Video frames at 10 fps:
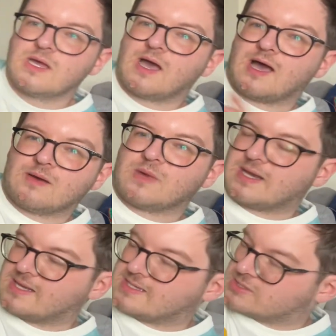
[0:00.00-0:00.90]
And
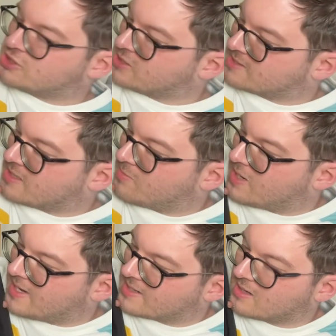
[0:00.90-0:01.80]
it is just a
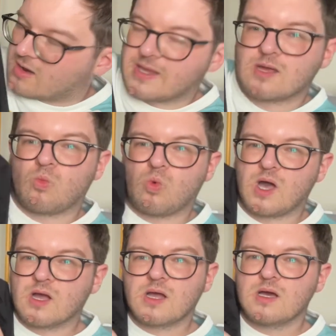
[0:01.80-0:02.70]
black, like,
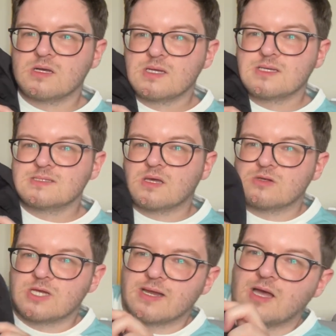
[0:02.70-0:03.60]
worker style
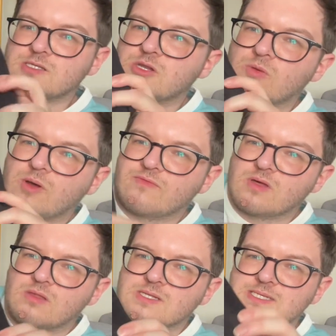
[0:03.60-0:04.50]
jacket. I don't know whether
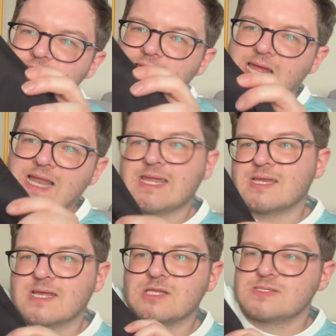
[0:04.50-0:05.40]
the detailing,
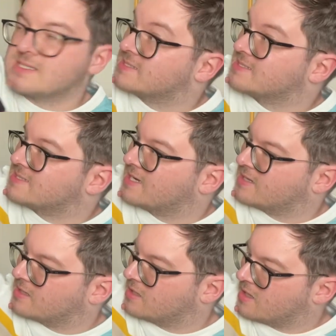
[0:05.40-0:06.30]
can you see the
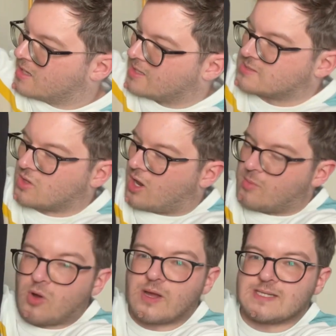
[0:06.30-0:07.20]
detailing? It's got like
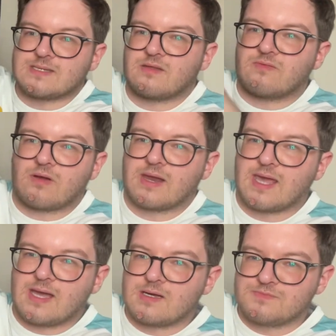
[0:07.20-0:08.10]
pockets at the front
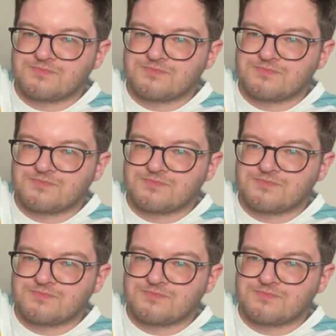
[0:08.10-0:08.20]
here.